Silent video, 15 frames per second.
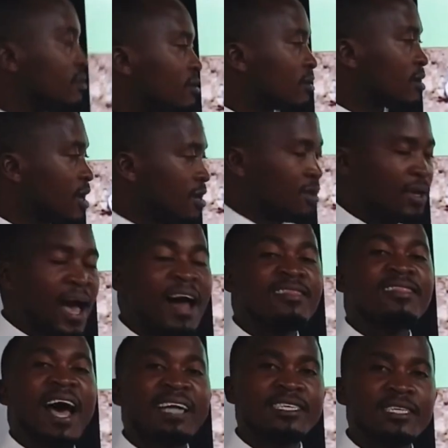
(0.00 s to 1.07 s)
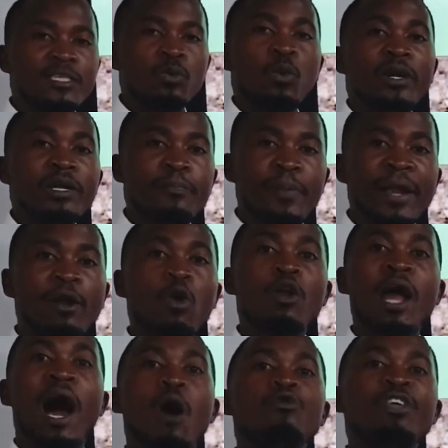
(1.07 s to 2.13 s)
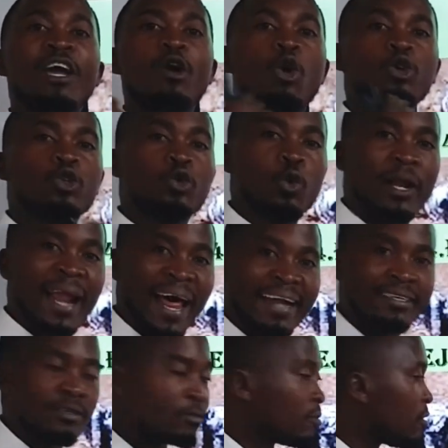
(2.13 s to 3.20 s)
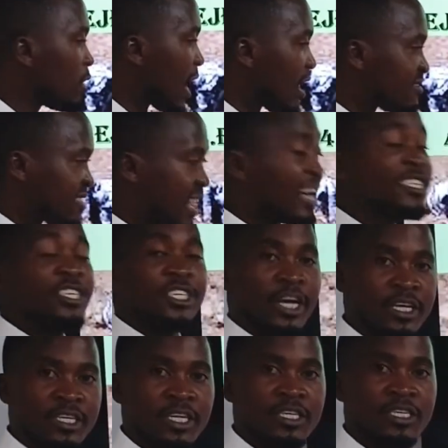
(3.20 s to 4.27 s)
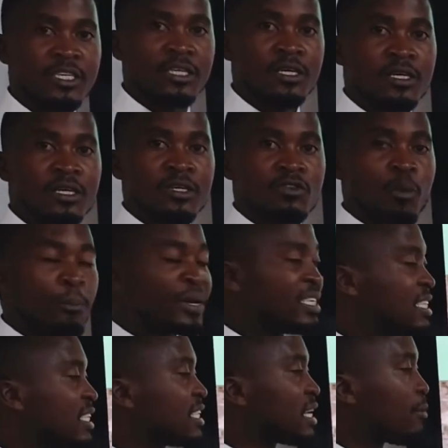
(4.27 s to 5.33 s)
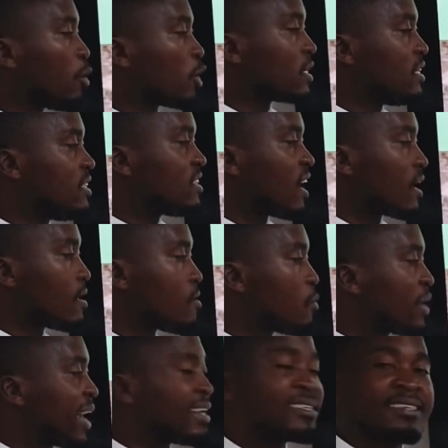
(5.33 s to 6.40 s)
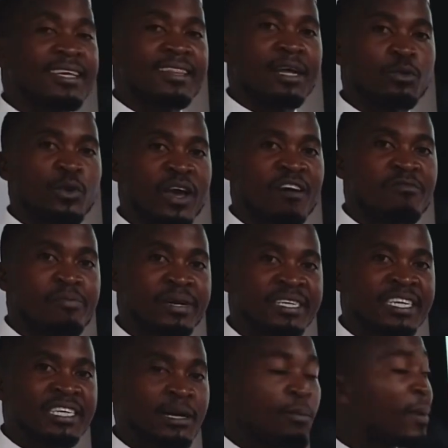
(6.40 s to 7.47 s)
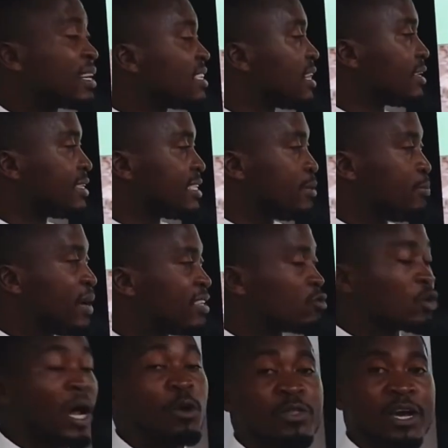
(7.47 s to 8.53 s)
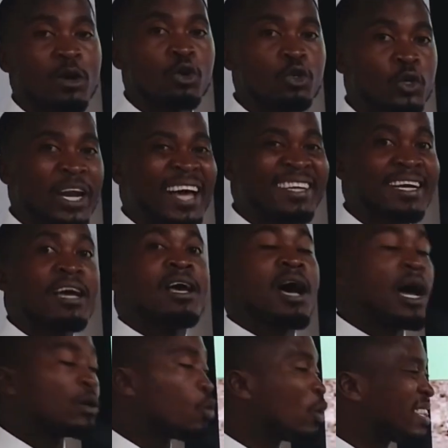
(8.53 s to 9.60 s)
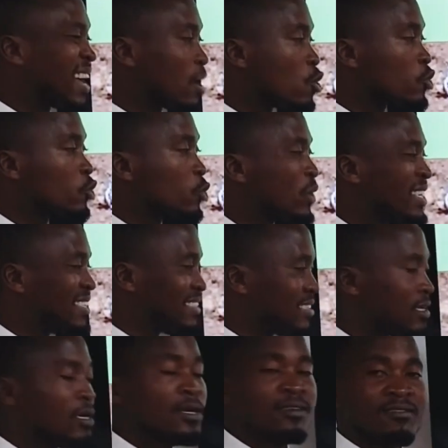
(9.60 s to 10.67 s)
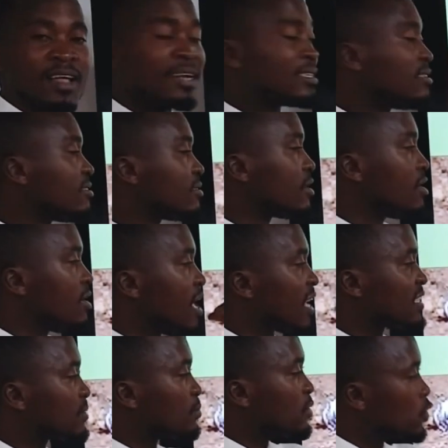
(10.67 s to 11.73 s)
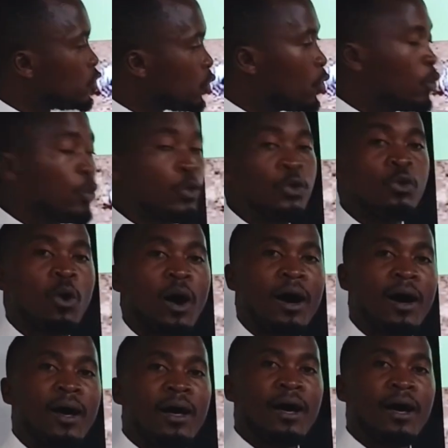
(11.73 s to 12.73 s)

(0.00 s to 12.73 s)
okay, and that will depend on how they're going to land as they're ejected. So predictable injury, you can say that we have predictable, but it depends on how they're going to land and what they're going to hit. That is, do your